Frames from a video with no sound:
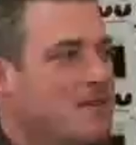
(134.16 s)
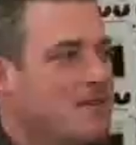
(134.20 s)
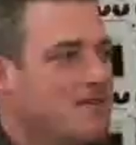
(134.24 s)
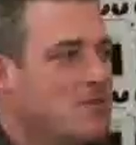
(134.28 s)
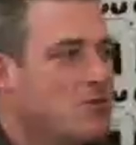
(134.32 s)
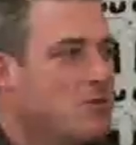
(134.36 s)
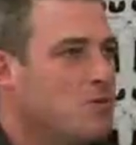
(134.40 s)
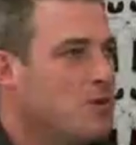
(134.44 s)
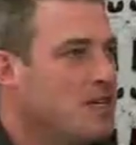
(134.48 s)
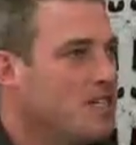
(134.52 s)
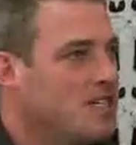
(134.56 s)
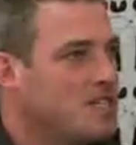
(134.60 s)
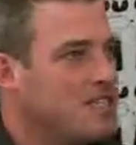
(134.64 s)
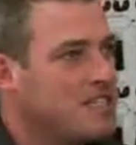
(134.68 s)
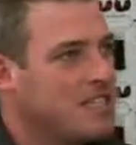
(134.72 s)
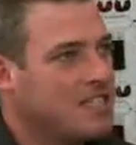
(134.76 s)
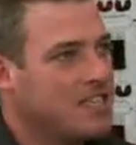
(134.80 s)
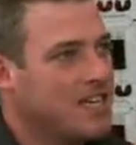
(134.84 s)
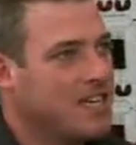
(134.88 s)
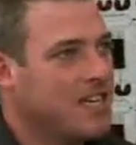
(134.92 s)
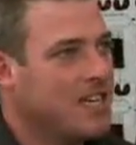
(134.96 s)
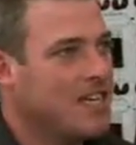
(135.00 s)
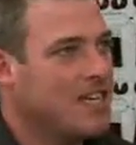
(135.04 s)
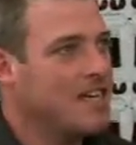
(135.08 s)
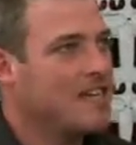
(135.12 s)
We've always
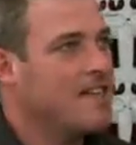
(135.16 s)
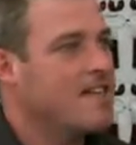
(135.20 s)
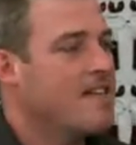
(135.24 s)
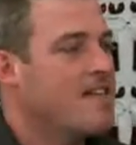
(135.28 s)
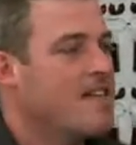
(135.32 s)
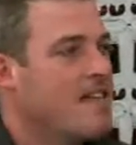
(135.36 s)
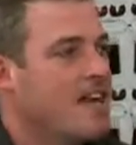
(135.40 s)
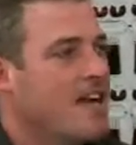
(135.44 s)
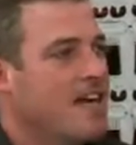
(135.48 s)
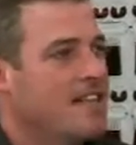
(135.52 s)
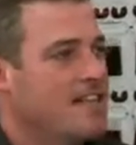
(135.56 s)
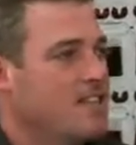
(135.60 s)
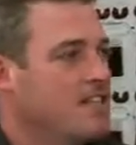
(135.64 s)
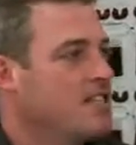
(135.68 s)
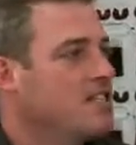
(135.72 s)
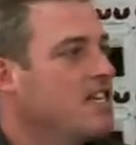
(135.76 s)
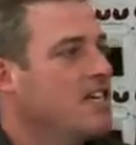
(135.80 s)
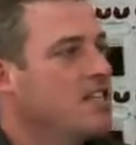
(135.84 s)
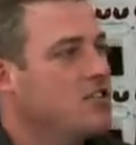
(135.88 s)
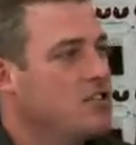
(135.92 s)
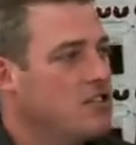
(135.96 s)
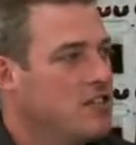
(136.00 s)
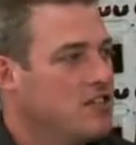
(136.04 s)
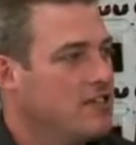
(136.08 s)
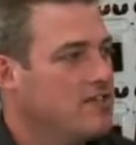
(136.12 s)
had the
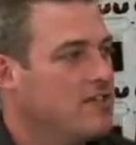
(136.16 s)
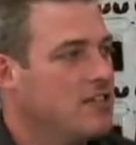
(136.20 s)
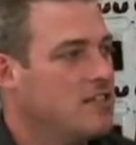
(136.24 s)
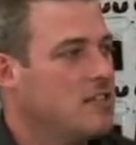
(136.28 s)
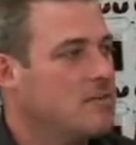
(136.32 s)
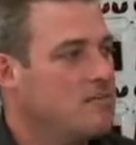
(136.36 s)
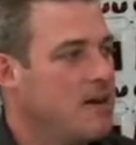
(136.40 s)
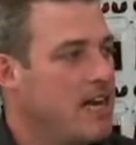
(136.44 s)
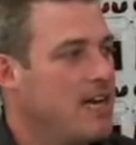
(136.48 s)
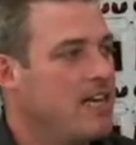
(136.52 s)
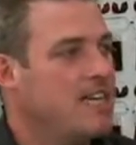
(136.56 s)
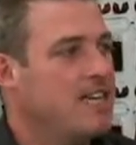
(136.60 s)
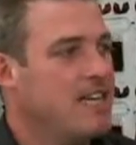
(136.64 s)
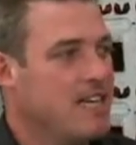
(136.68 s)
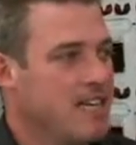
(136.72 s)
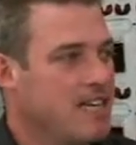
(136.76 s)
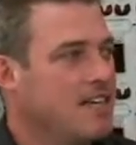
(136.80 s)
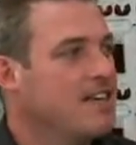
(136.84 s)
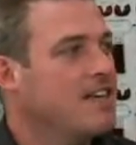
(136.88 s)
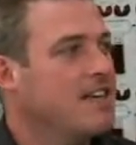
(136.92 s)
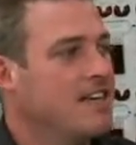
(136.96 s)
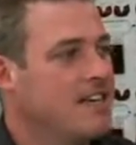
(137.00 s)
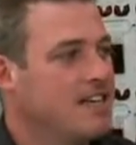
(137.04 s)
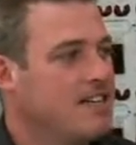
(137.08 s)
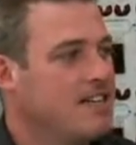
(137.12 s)
intention of expanding,
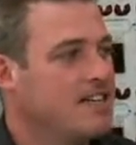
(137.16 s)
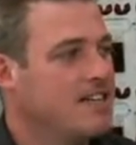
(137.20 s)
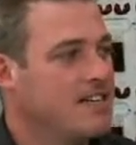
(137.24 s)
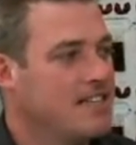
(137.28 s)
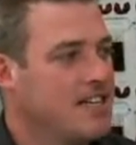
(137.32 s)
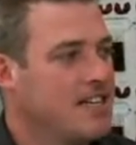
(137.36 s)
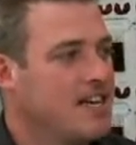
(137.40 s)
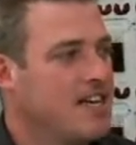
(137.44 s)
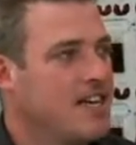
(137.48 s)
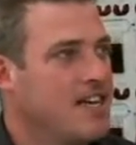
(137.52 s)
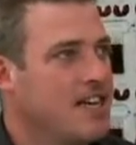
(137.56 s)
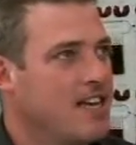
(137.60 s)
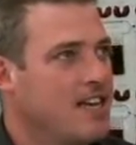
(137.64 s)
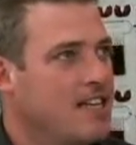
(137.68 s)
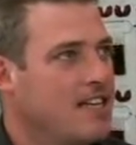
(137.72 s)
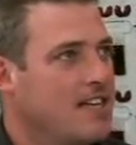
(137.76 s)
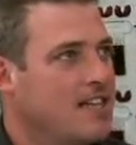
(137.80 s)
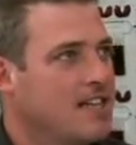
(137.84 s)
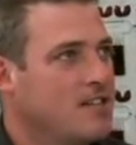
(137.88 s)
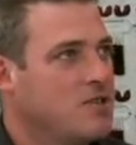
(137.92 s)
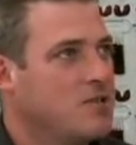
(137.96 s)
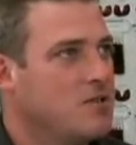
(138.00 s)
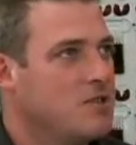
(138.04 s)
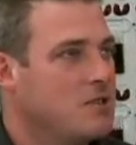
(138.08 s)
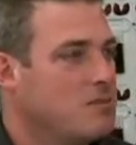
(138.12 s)
and
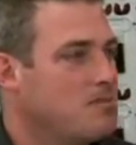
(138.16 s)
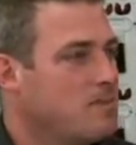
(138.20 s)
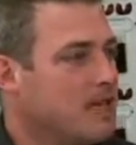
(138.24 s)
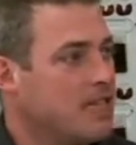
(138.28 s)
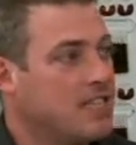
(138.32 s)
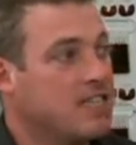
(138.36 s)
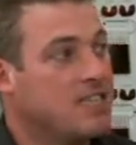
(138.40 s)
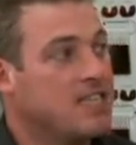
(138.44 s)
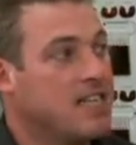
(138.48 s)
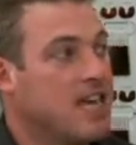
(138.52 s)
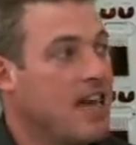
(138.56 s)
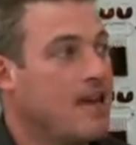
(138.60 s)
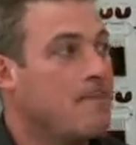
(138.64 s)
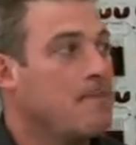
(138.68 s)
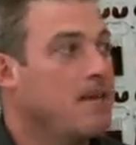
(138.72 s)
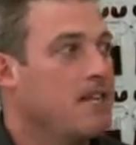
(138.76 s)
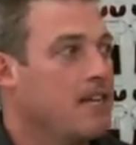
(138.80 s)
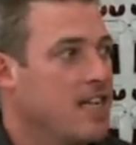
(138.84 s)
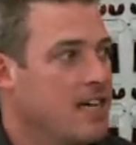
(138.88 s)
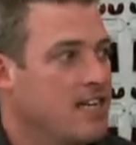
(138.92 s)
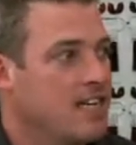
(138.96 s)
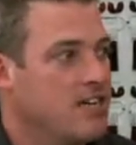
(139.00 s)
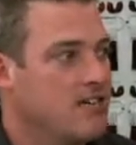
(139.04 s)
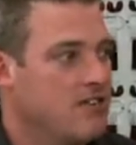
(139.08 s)
this was a big step in that